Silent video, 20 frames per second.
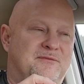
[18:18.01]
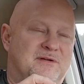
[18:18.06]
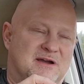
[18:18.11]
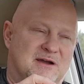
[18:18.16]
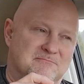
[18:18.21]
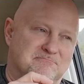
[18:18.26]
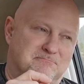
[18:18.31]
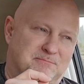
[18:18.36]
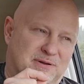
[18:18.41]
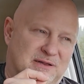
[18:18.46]

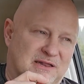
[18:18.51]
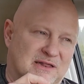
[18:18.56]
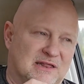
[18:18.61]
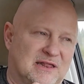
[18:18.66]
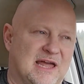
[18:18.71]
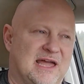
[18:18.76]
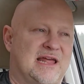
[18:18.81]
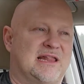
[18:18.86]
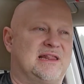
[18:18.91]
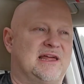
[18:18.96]

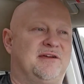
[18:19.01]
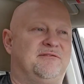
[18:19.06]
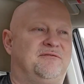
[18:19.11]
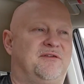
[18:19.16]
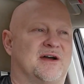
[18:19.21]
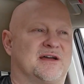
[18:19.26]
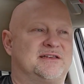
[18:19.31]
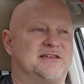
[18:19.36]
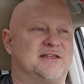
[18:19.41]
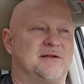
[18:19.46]
completely
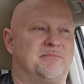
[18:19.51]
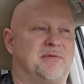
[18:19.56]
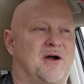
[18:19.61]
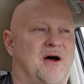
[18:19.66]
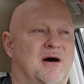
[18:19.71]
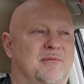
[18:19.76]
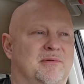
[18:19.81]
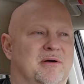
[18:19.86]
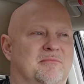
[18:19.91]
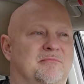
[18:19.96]
fix the
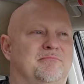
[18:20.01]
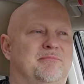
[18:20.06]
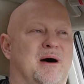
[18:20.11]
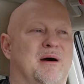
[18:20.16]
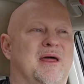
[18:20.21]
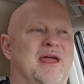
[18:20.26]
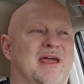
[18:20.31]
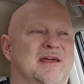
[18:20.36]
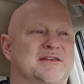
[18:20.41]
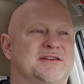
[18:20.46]
problem, but
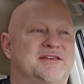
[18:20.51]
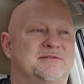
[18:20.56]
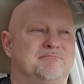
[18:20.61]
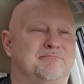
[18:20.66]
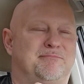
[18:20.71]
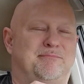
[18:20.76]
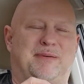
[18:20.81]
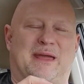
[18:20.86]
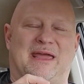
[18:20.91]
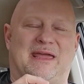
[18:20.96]

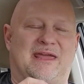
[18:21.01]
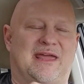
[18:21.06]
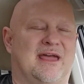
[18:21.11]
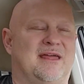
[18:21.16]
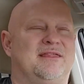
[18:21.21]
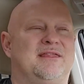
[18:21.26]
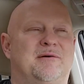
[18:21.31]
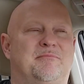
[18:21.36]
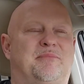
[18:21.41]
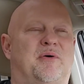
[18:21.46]

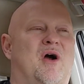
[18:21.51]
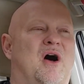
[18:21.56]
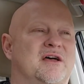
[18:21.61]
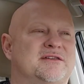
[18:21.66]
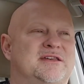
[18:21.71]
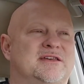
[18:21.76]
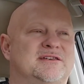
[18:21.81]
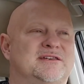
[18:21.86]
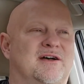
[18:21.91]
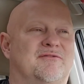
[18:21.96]
begin the
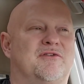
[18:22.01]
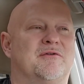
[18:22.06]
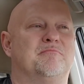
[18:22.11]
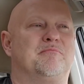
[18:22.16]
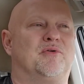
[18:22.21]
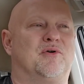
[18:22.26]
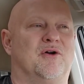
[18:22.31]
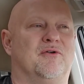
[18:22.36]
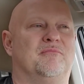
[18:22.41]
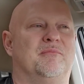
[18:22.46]
process of
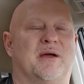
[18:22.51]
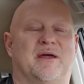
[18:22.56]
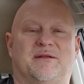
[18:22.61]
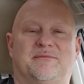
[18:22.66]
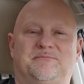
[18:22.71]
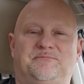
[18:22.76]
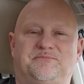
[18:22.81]
improvement?